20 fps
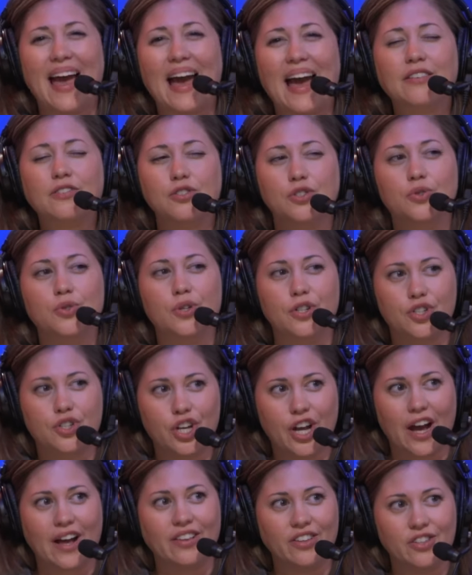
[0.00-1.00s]
extra
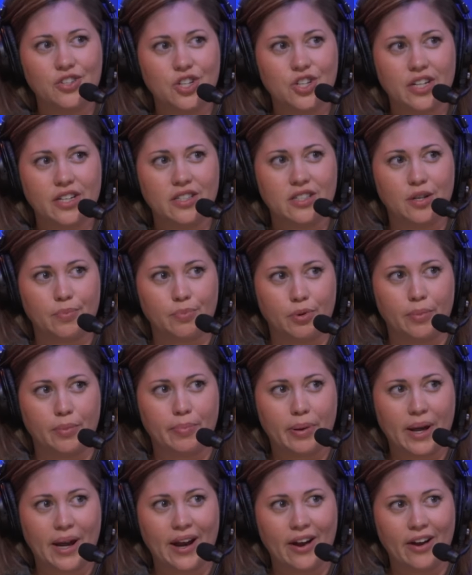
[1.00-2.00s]
challenging to
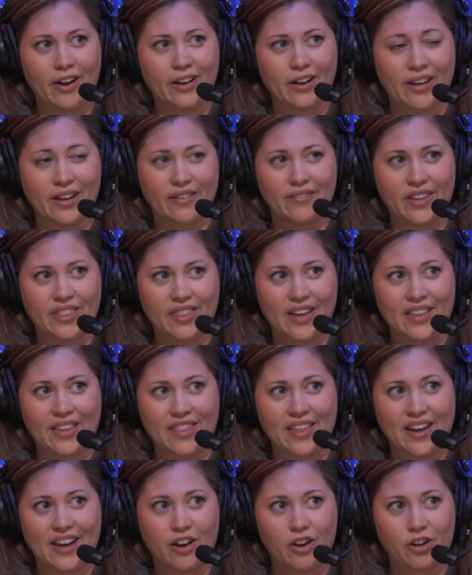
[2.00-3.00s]
prepare given that
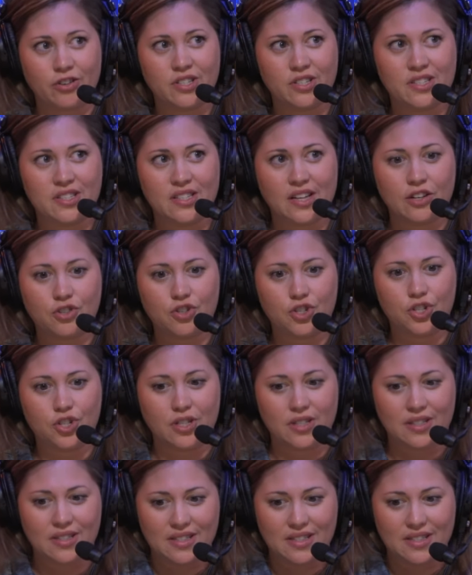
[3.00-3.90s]
they are such